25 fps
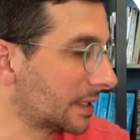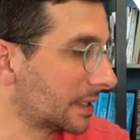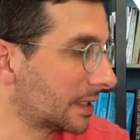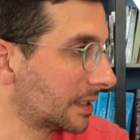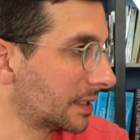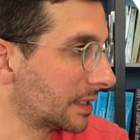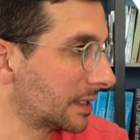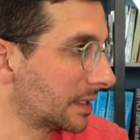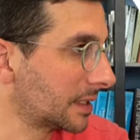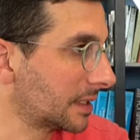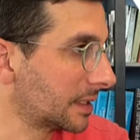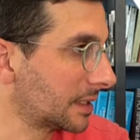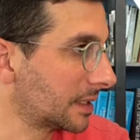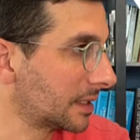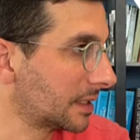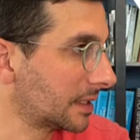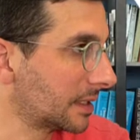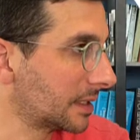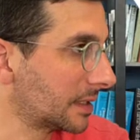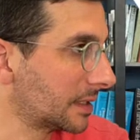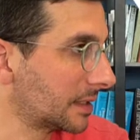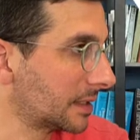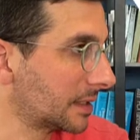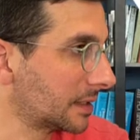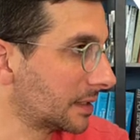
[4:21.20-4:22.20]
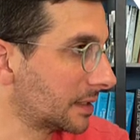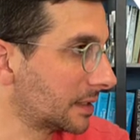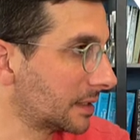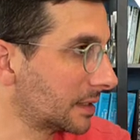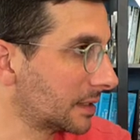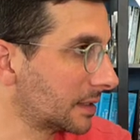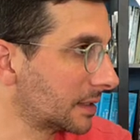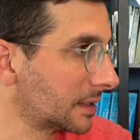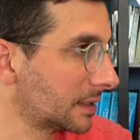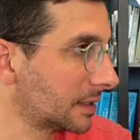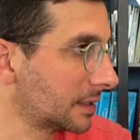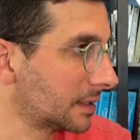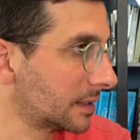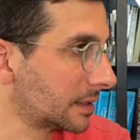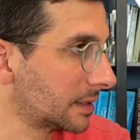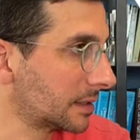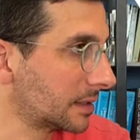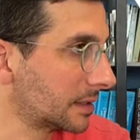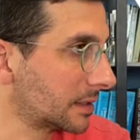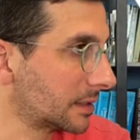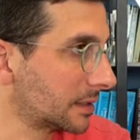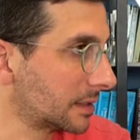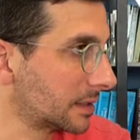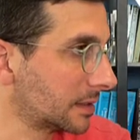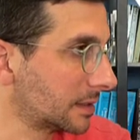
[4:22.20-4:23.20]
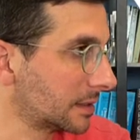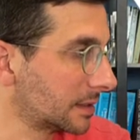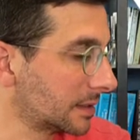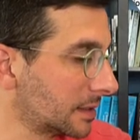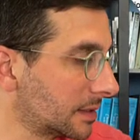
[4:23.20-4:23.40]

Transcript: Nothing is said.